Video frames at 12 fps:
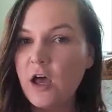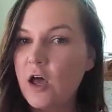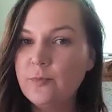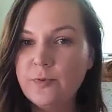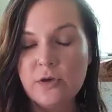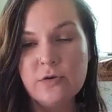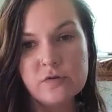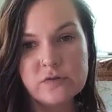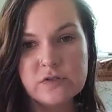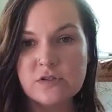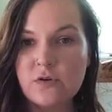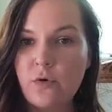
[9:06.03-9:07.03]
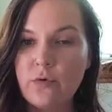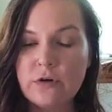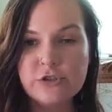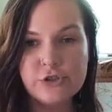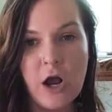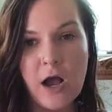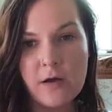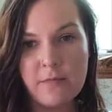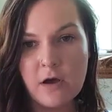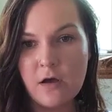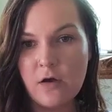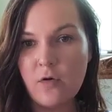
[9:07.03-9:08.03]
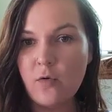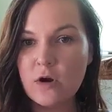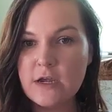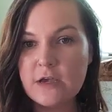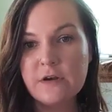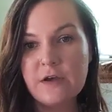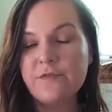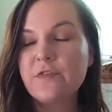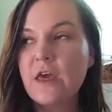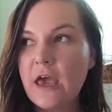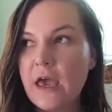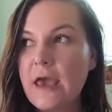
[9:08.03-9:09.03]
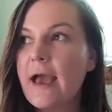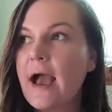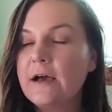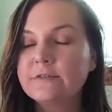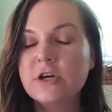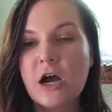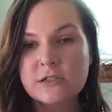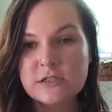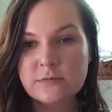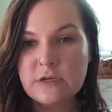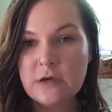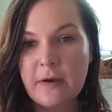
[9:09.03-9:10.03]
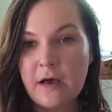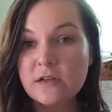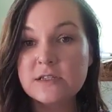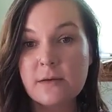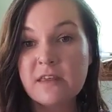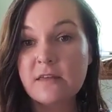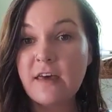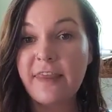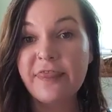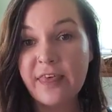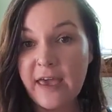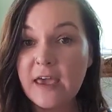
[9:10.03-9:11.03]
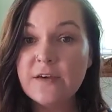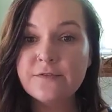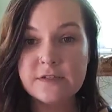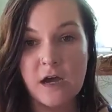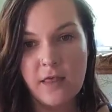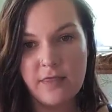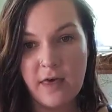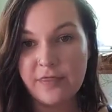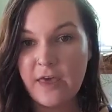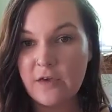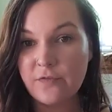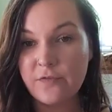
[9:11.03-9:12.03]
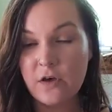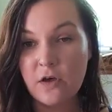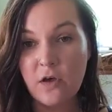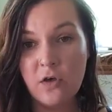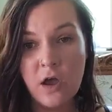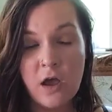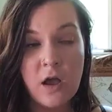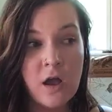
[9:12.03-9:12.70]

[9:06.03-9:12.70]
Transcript: abuse or trauma, or even if they have talked to me about something that they've done that they feel